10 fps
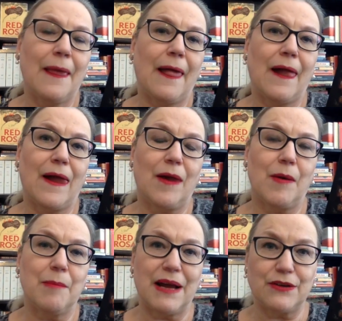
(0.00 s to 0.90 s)

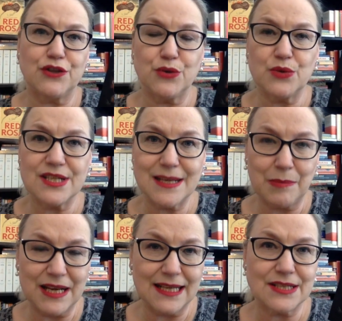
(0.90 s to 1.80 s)
about 2
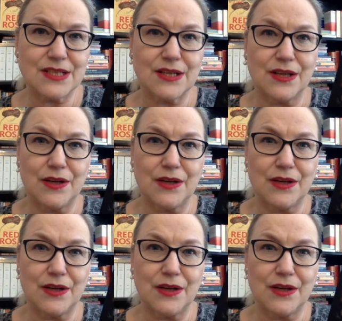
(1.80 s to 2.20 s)
siblings,